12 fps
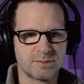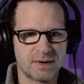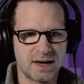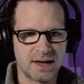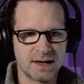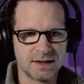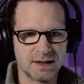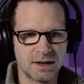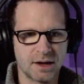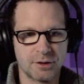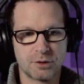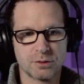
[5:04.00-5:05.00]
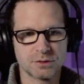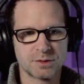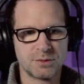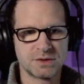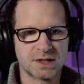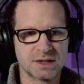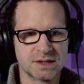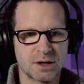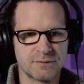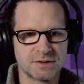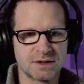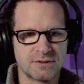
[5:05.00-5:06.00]
played. And of course, the music
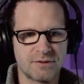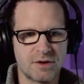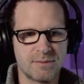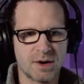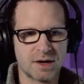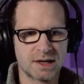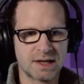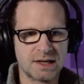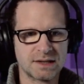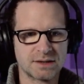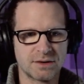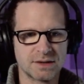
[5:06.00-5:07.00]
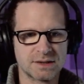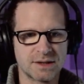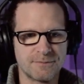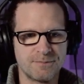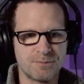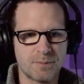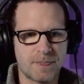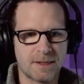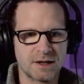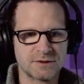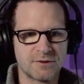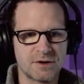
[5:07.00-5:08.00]
itself is in a very minor key, so it's
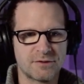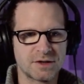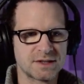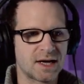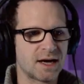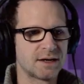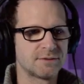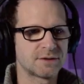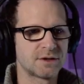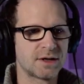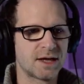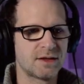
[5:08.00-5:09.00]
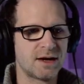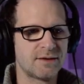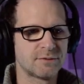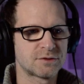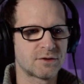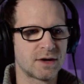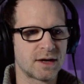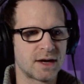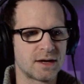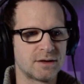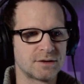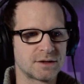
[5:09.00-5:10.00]
very, very sad. Just going to get the levels right
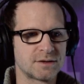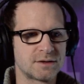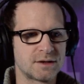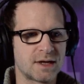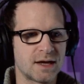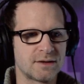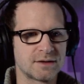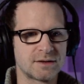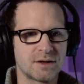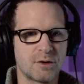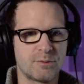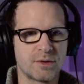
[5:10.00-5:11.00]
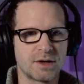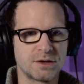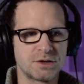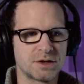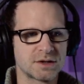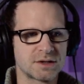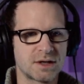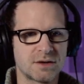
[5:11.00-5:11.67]
again and just get this opening just